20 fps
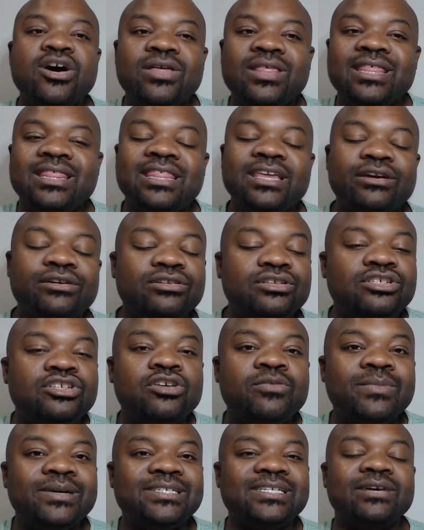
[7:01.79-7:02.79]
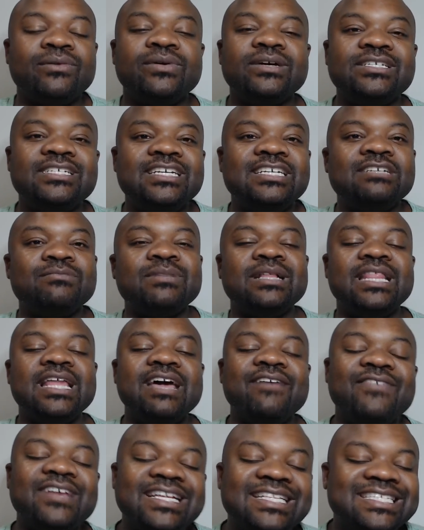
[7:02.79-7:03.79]
that there is so much that I want to change in my life,
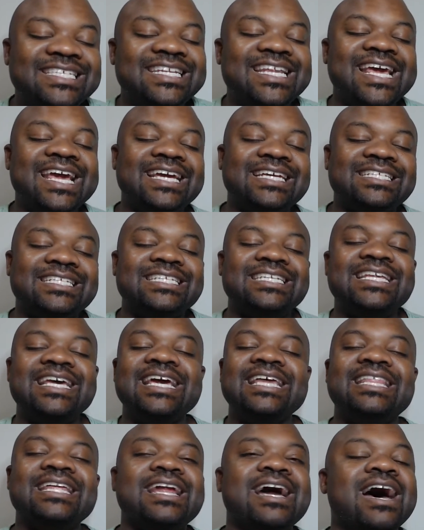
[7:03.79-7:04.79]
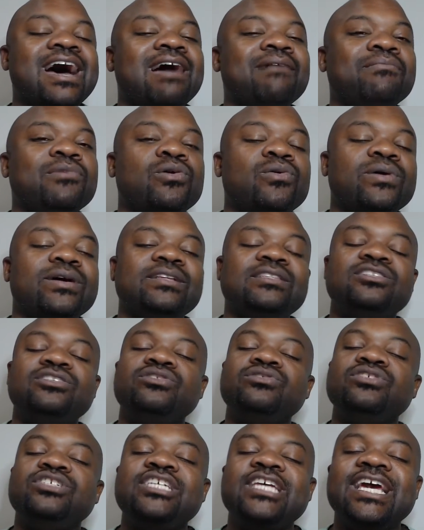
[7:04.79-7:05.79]
and today is the day that I'm going to
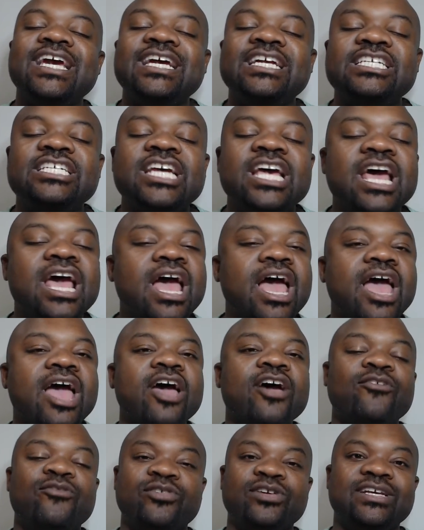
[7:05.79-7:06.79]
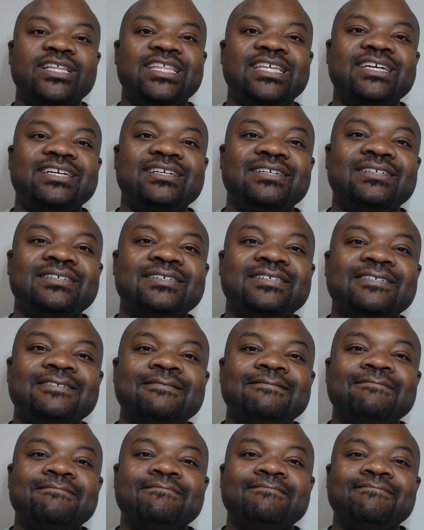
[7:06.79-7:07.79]
change everything.
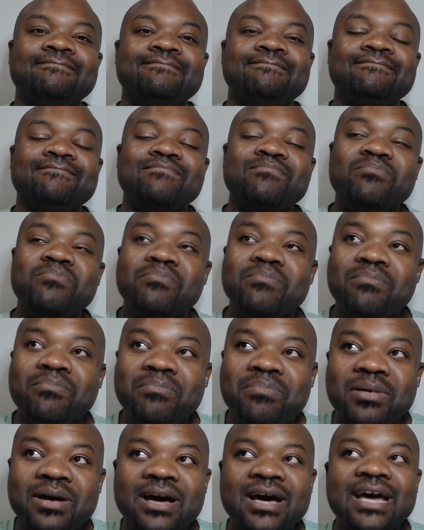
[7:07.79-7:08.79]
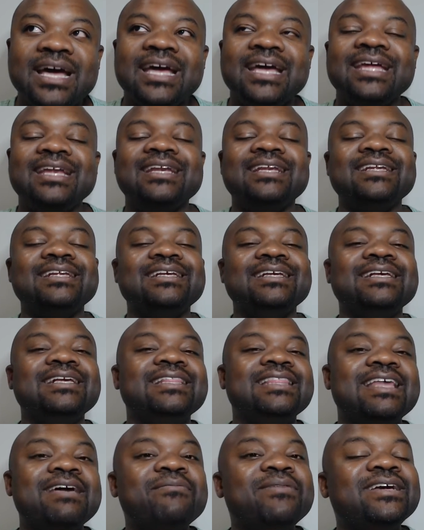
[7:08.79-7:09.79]
But
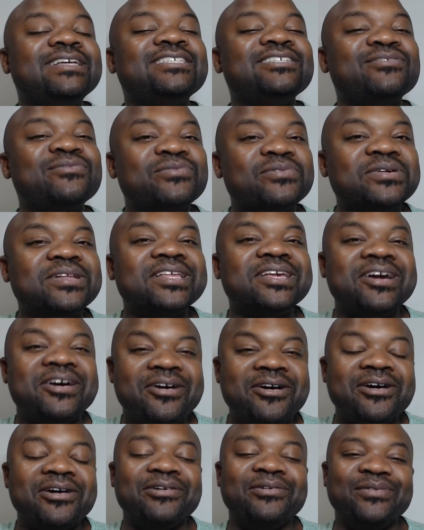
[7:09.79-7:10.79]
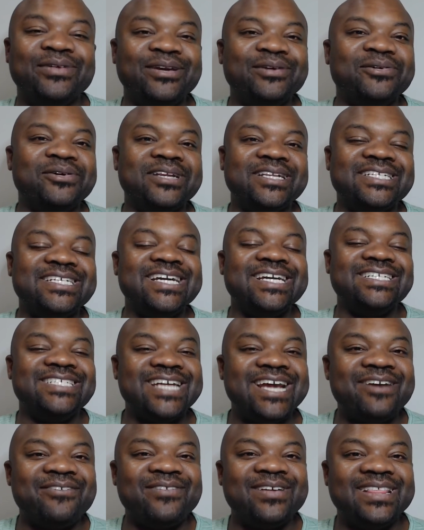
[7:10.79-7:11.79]
that makes it really hard when you want to change
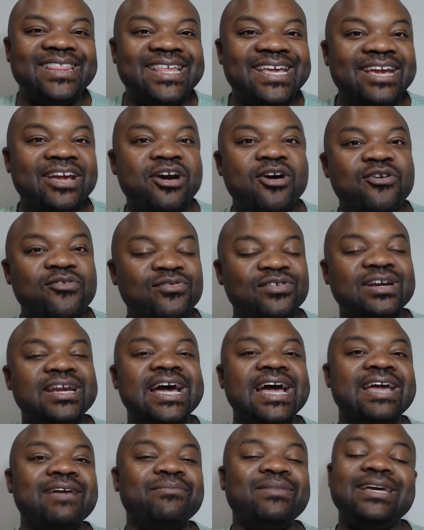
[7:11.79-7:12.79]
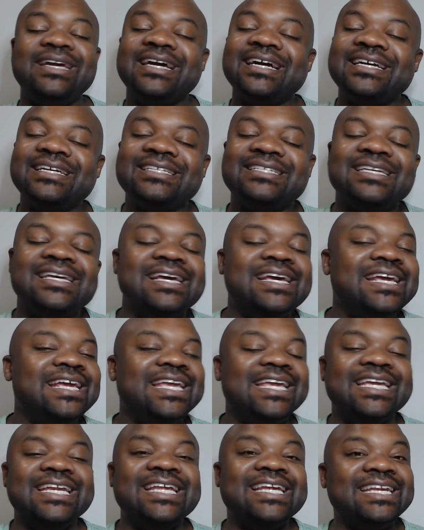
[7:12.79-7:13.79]
everything overnight because
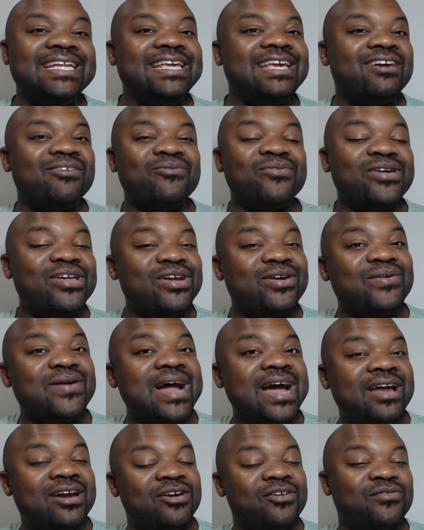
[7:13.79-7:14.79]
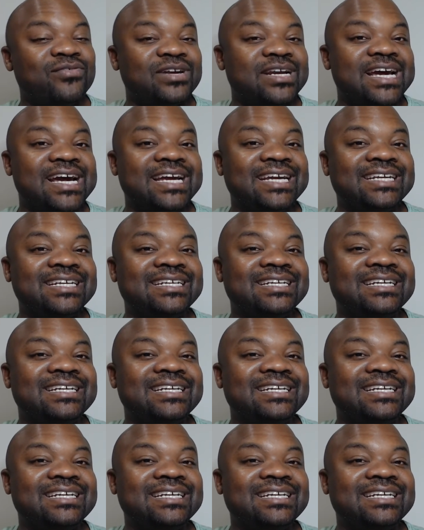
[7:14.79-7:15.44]
you didn't get where you're at overnight.